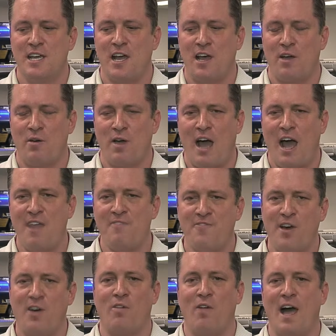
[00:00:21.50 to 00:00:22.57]
uh, i
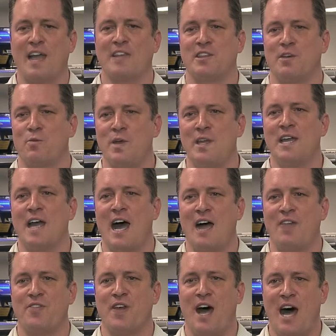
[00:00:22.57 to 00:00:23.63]
felt like that we
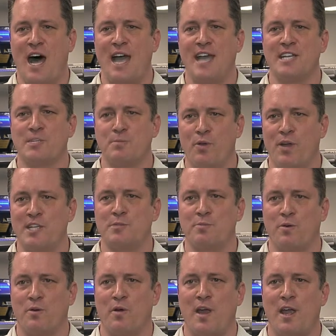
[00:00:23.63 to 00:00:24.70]
got the highest
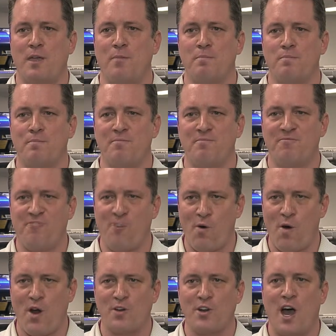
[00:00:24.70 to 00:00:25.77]
placement rate for
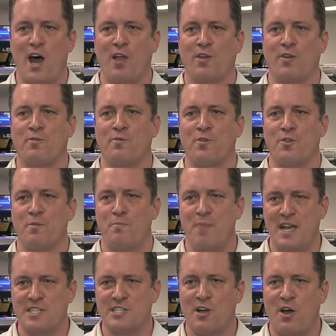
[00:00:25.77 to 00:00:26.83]
our dollar with the
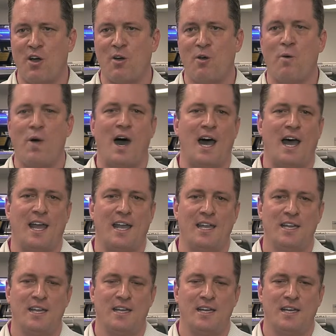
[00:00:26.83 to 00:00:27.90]
best roi
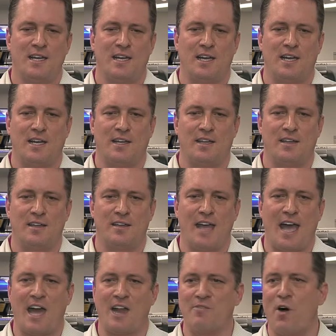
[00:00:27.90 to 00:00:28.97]
uh,
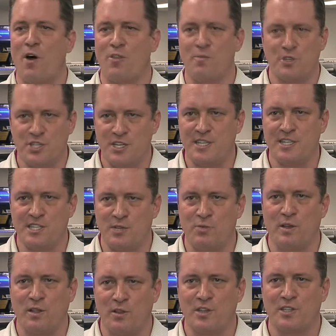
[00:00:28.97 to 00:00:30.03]
out of all the machines that
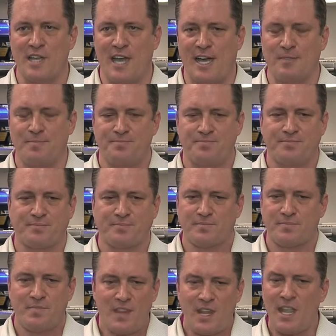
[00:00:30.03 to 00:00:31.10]
we looked at
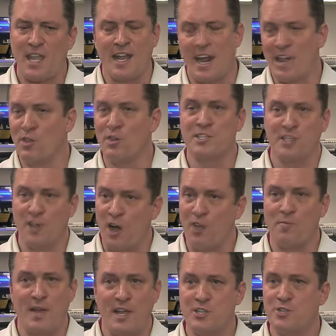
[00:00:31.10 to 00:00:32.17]
and I looked at all
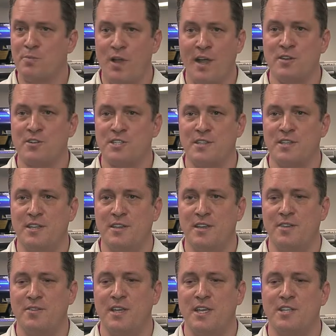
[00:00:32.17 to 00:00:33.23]
the major players in, in,
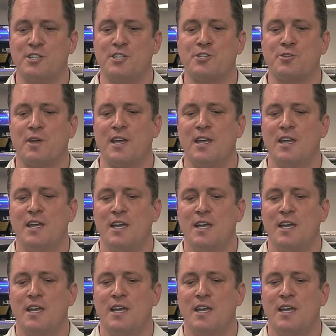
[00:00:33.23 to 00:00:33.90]
in the industry.